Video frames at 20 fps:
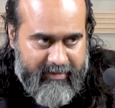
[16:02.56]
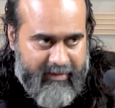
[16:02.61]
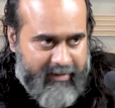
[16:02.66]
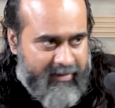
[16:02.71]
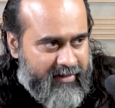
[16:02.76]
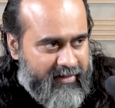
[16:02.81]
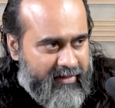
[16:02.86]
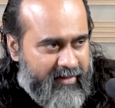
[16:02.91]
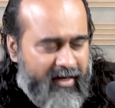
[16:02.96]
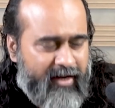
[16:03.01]

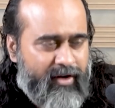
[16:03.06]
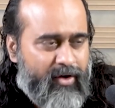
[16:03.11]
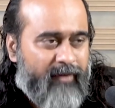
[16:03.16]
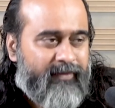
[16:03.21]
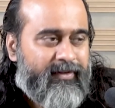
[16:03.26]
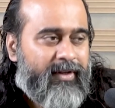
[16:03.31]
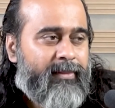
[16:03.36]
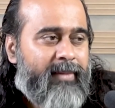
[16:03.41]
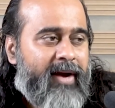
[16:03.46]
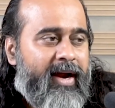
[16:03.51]
the trick
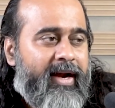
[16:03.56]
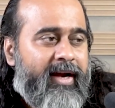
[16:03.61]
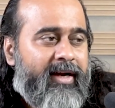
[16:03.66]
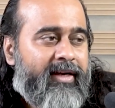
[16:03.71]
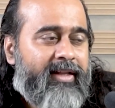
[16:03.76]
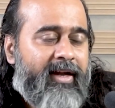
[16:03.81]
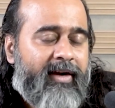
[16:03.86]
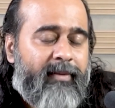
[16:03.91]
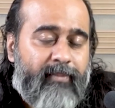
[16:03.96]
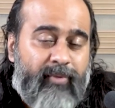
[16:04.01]
of the
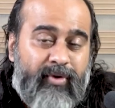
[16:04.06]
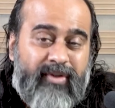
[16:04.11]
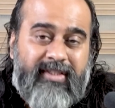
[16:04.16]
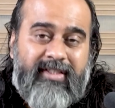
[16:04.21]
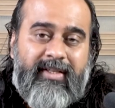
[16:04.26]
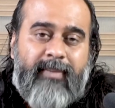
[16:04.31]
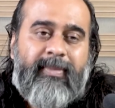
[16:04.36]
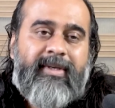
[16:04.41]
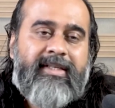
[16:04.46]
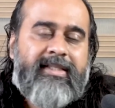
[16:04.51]
mind that puts
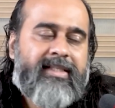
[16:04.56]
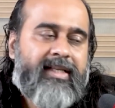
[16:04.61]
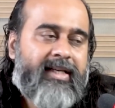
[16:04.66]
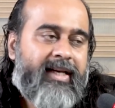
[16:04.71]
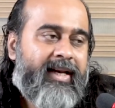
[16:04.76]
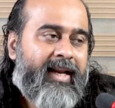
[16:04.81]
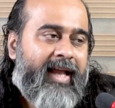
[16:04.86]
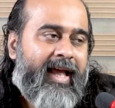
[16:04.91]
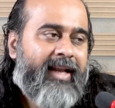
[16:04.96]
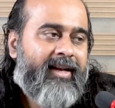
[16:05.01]
the person
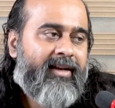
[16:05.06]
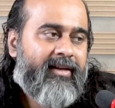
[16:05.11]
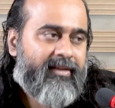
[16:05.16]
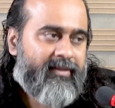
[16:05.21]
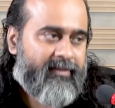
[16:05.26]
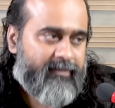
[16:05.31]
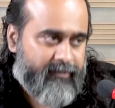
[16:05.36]
in hell.